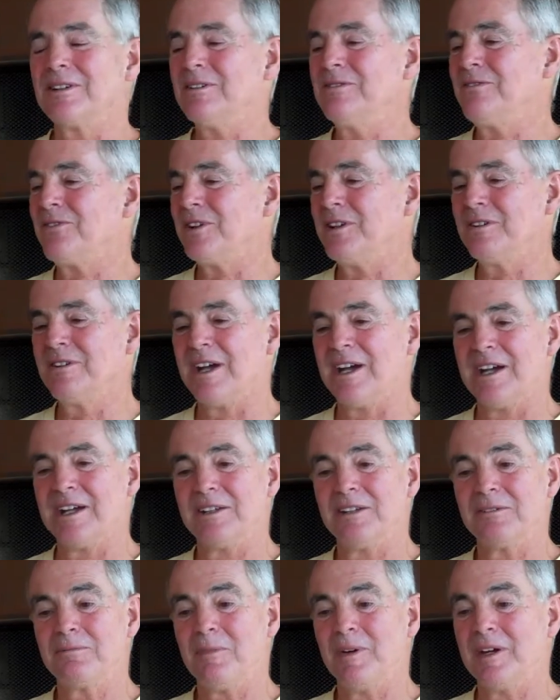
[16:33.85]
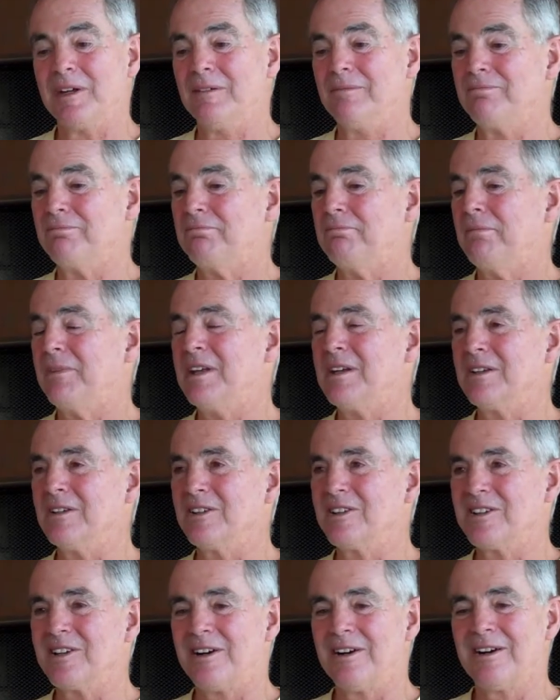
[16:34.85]
good for you guys, but it is
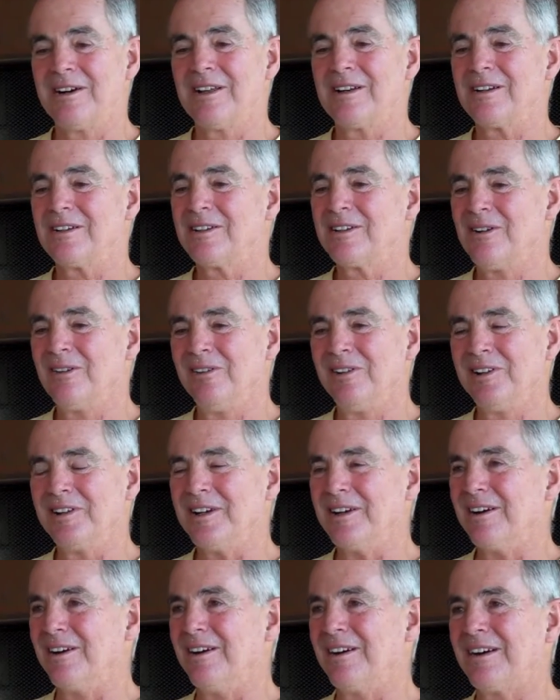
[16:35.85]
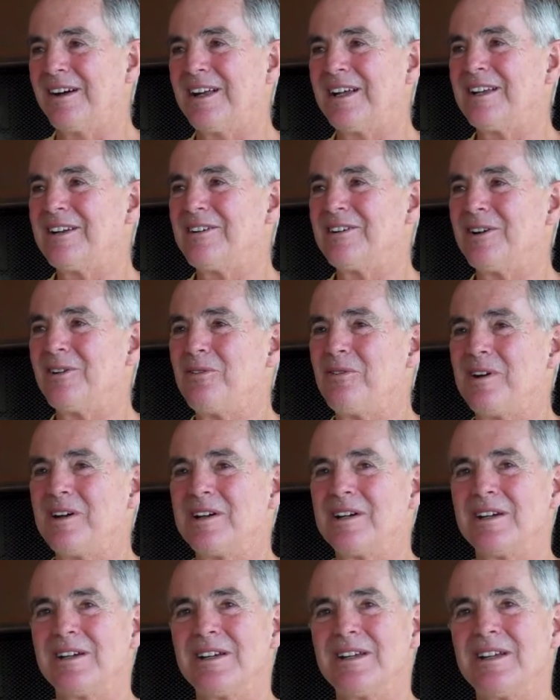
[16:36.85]
dark and it's cold here. I don't know
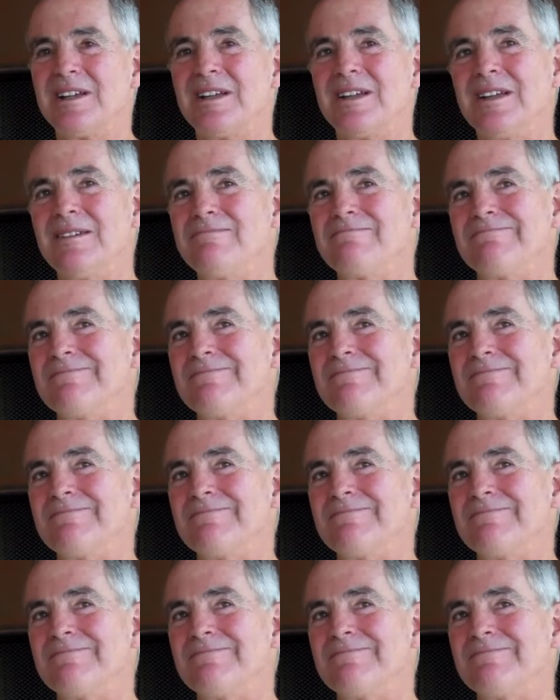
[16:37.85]
why